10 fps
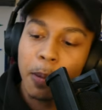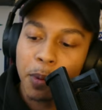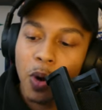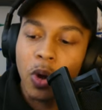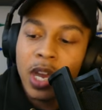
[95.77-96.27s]
But,
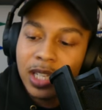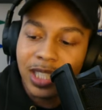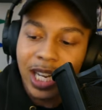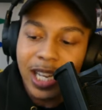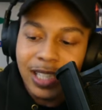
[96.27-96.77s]
bro,
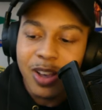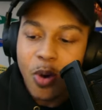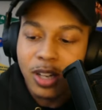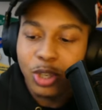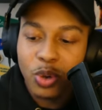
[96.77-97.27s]
she is
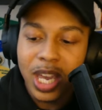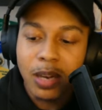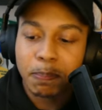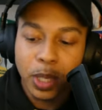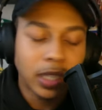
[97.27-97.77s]
going to
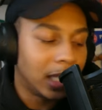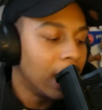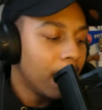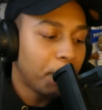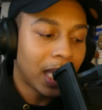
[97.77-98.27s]
get
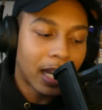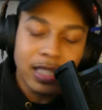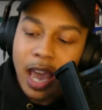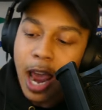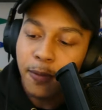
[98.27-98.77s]
bullied
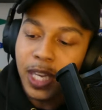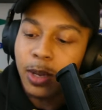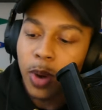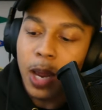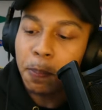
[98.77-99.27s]
because every
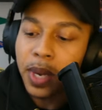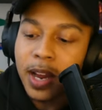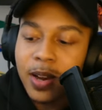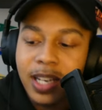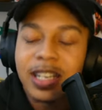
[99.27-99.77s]
great
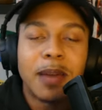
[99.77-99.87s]
player in the